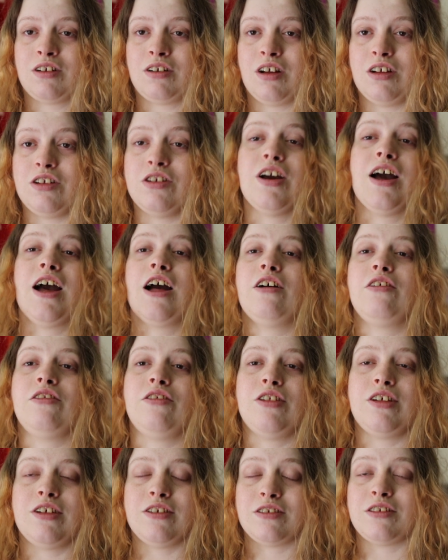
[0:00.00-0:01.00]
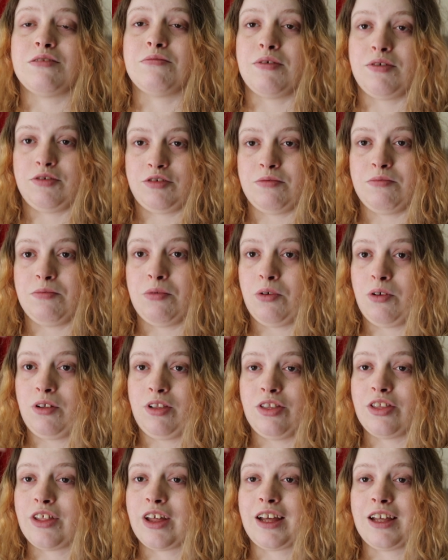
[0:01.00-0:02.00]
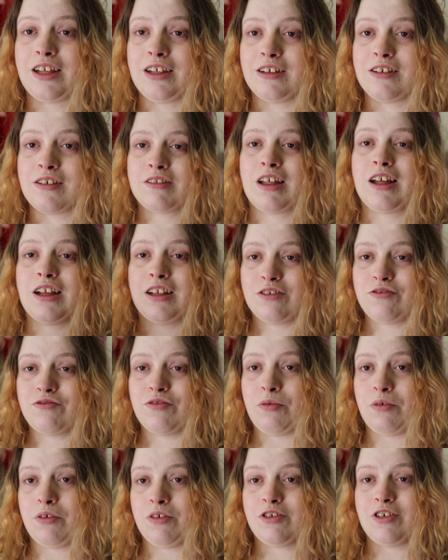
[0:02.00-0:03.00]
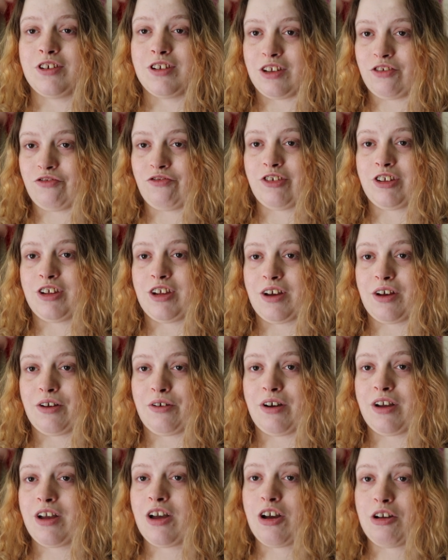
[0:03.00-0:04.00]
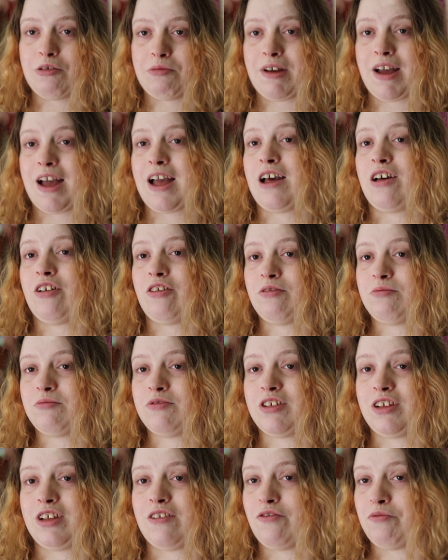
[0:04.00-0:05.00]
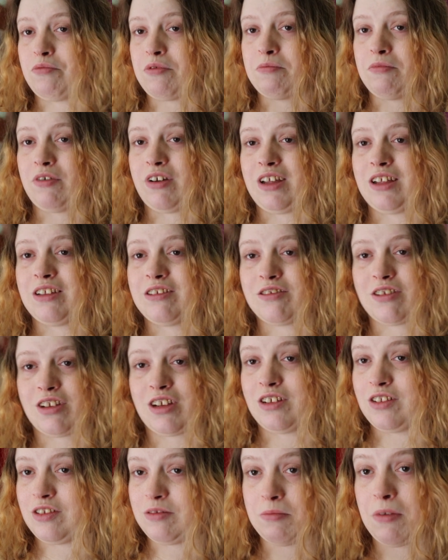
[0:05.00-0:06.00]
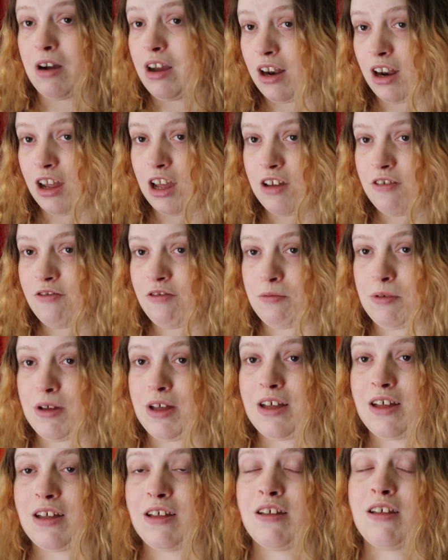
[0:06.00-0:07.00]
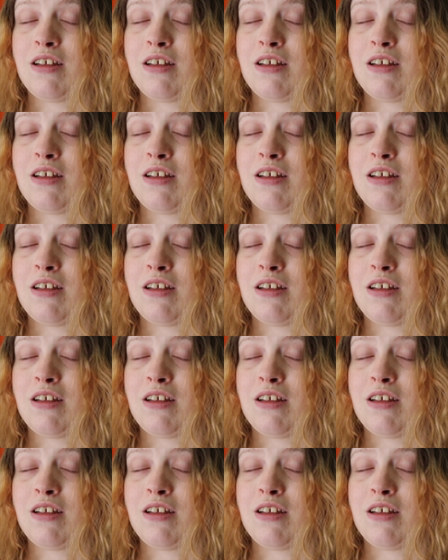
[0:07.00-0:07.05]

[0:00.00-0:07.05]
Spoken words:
Your health is the most important thing. Thanks for watching this video. I hope it helps and gives you a bit more insight into my life a bit.